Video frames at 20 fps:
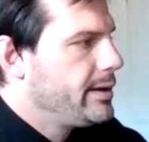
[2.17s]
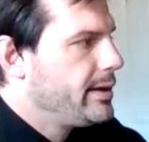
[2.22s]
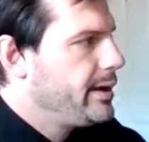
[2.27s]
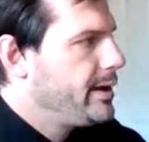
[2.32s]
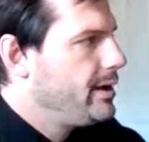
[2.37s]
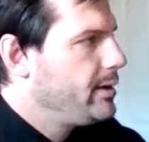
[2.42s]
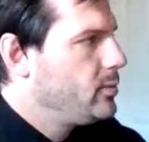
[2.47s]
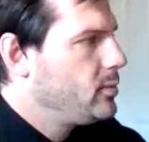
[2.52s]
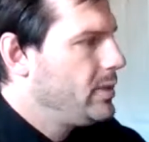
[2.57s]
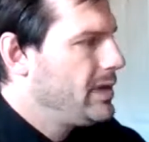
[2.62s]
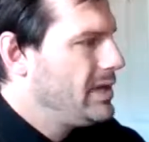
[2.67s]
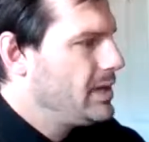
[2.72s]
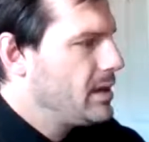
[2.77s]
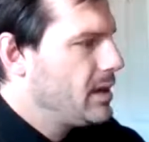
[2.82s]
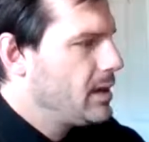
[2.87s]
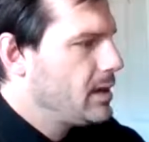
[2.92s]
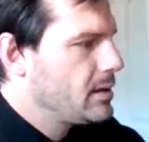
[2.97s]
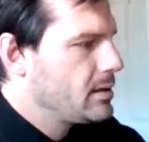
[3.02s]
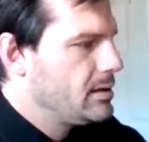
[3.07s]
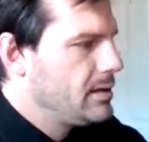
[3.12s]
And we
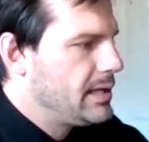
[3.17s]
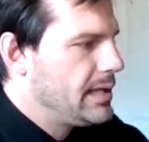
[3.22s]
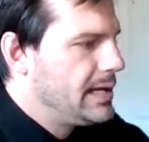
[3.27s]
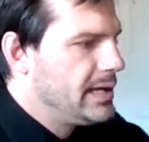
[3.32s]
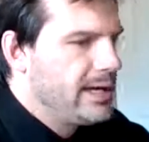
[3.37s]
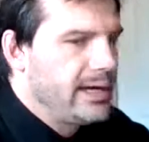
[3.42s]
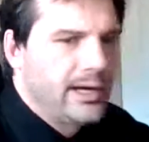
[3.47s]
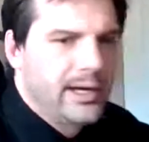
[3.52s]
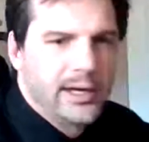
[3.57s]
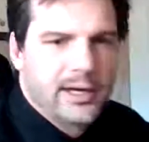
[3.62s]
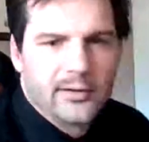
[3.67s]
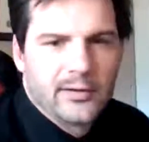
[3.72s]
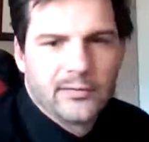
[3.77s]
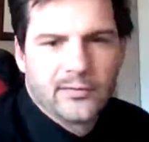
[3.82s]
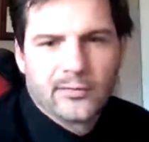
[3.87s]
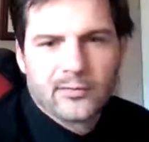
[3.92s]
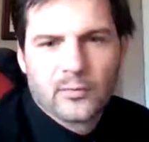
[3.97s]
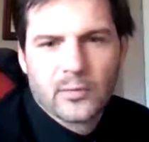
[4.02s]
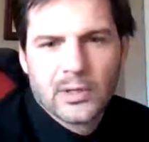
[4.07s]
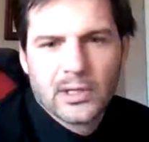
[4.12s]
are live.
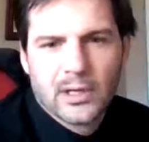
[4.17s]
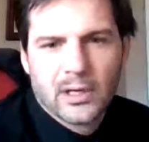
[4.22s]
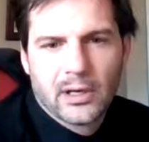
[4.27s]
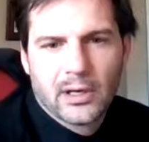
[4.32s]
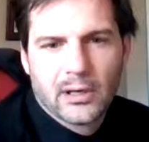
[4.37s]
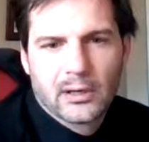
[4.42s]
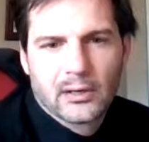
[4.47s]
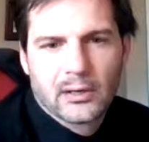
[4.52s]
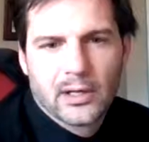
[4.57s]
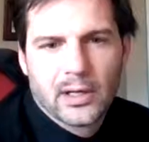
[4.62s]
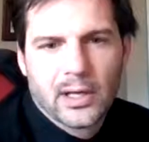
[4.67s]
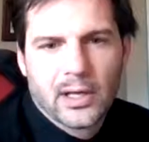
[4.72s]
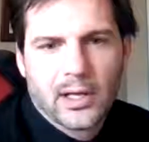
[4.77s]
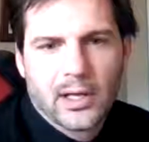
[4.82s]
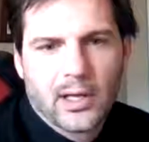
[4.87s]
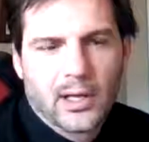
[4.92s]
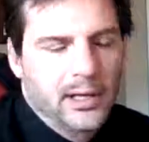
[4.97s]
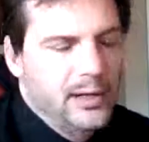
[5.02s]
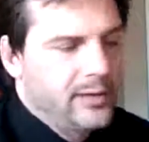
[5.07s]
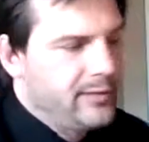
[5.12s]
We are
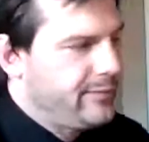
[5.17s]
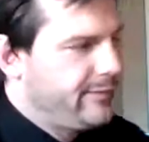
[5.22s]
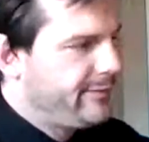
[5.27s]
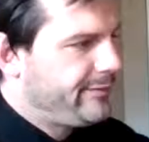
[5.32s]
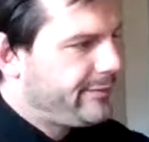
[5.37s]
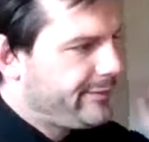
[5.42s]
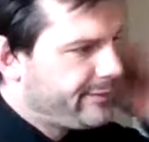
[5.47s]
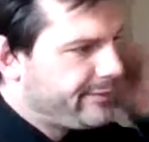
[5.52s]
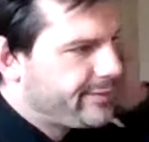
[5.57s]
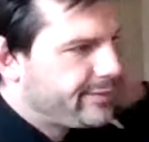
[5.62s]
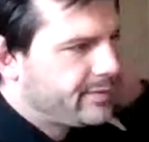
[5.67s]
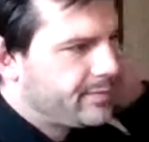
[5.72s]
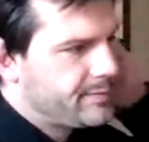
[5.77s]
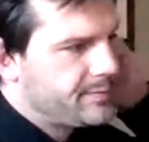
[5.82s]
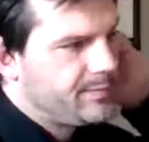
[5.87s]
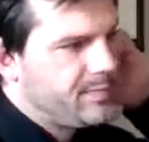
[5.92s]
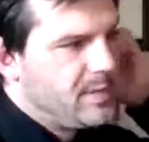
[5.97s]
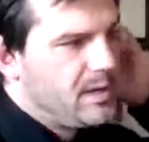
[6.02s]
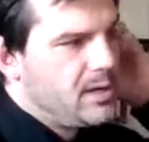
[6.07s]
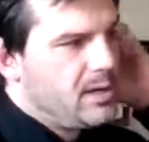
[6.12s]
live.
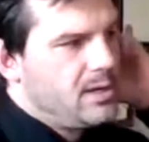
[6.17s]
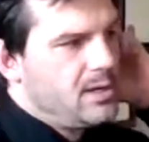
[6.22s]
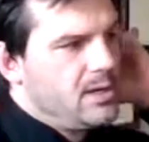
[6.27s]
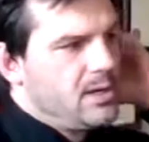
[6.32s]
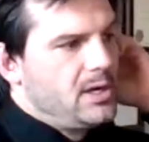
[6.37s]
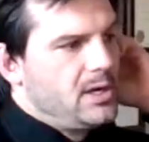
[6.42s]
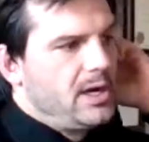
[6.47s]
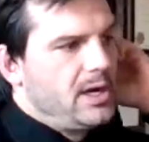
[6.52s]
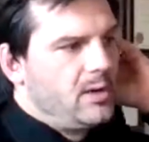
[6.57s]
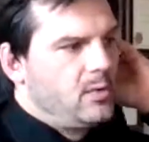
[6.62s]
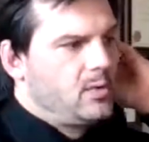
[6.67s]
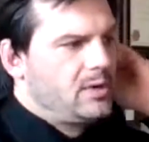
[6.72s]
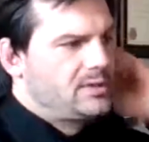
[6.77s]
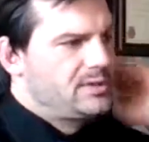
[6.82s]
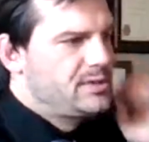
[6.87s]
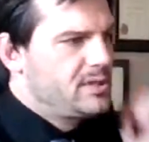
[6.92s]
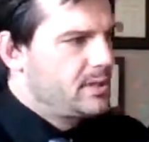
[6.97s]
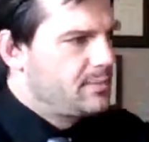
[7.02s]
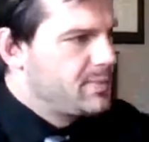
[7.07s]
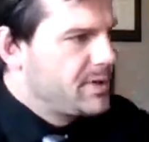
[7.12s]
Hey,
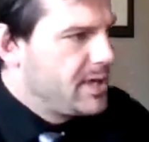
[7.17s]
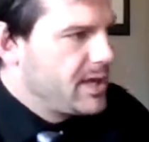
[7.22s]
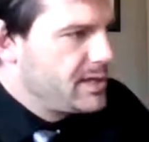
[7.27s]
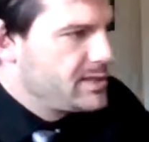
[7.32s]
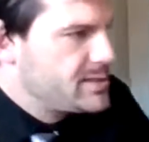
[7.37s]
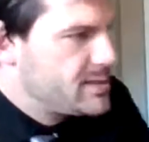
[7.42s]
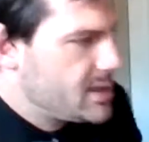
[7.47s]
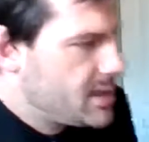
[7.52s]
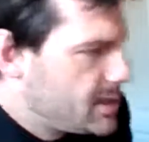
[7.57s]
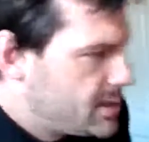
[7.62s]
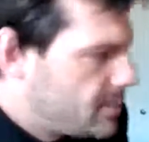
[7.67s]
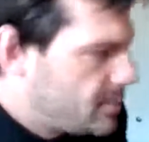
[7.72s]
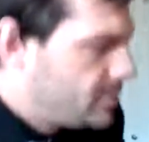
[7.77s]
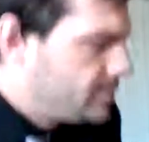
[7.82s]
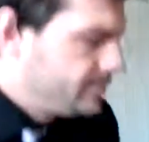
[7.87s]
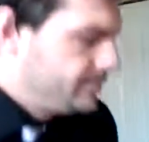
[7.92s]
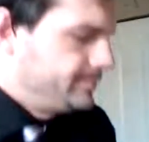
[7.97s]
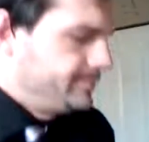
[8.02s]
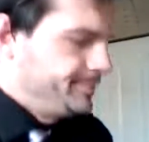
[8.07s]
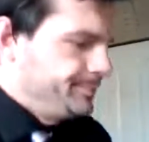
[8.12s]
what's up, guys?
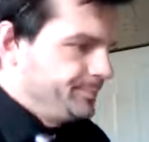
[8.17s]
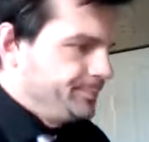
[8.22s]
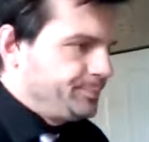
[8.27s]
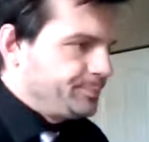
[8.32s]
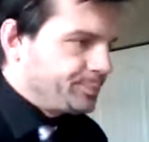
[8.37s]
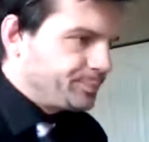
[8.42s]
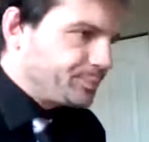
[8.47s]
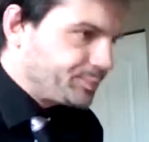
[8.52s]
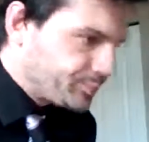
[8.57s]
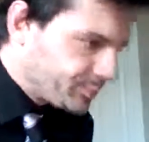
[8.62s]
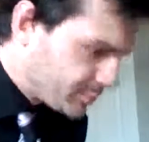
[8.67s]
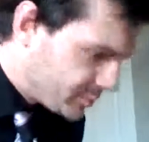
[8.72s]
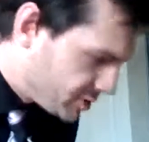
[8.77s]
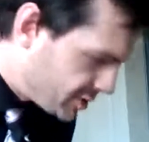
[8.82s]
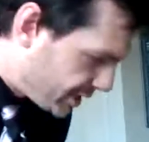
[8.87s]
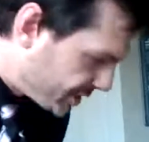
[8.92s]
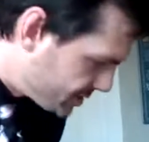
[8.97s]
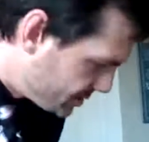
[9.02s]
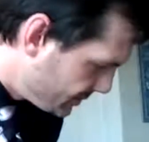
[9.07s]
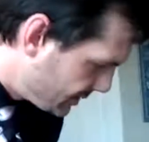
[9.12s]

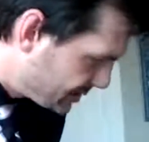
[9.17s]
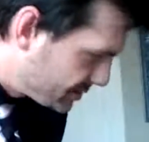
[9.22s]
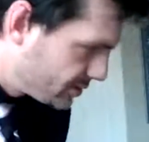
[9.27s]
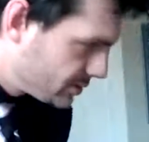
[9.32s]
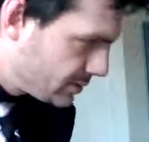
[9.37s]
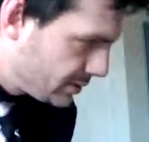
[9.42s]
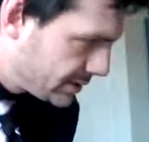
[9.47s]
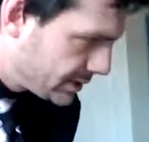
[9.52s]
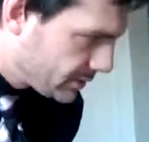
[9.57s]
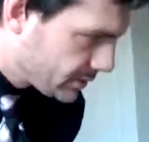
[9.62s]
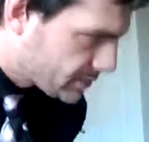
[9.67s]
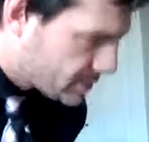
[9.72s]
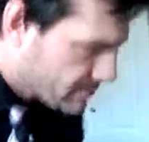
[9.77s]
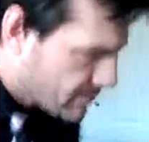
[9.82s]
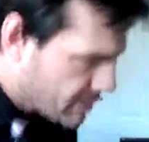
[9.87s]
Jesse McDougall here at the